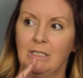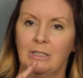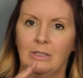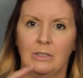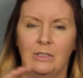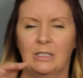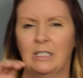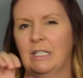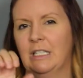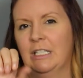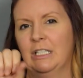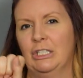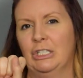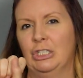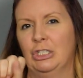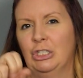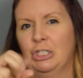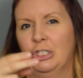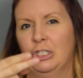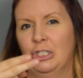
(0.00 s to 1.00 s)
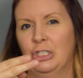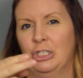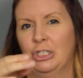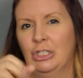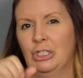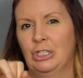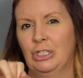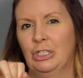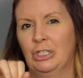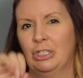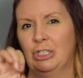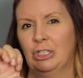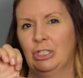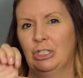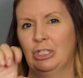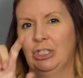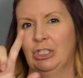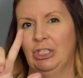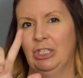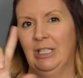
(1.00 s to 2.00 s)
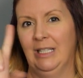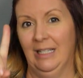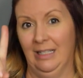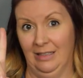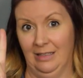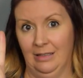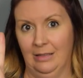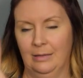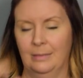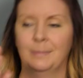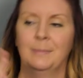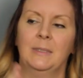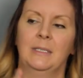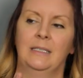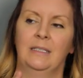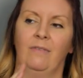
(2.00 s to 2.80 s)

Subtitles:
Rolling a shield is